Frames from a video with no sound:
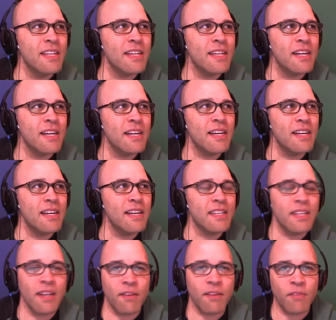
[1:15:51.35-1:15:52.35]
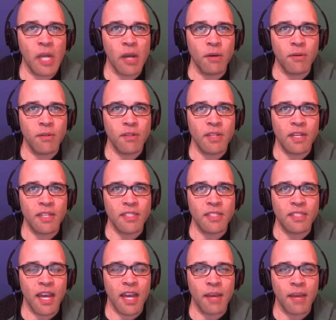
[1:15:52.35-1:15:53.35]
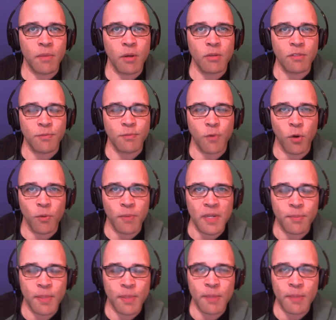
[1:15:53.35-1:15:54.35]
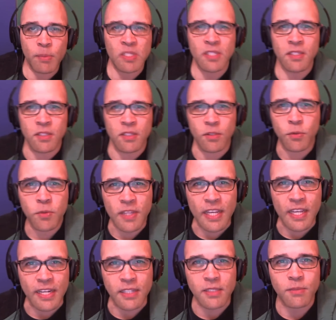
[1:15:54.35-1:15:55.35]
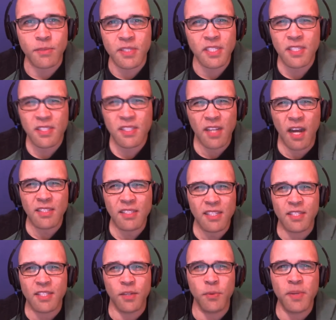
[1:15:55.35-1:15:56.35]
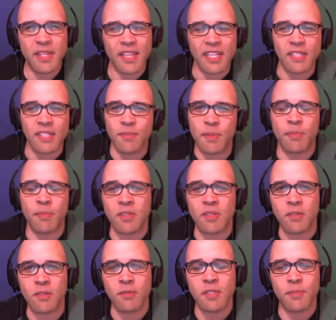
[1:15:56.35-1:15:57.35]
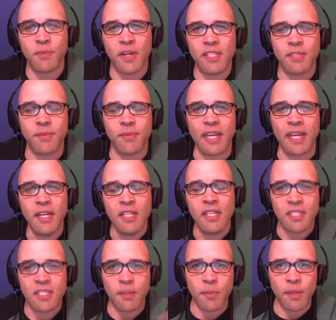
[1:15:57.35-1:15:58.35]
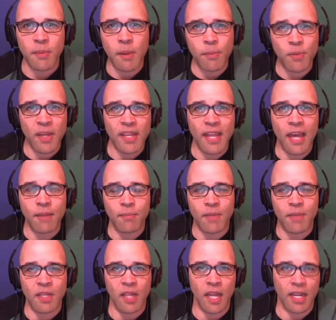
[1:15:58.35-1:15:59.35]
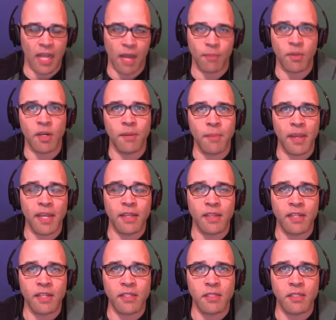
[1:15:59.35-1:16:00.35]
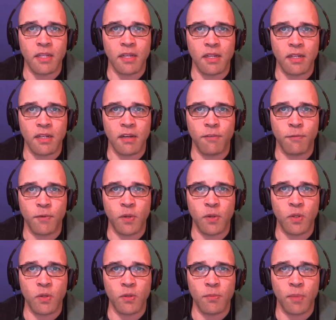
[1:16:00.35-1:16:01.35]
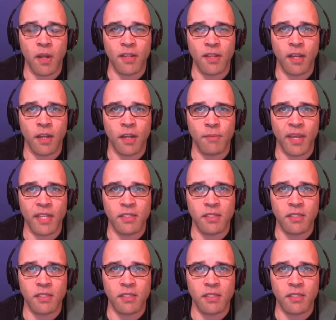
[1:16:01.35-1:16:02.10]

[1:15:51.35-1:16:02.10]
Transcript: You never know. As time goes forward, people just do things. We're just constantly doing things, people. It's always surprising to me. Somebody may play that and be like, "I'm gonna make this a full polygon based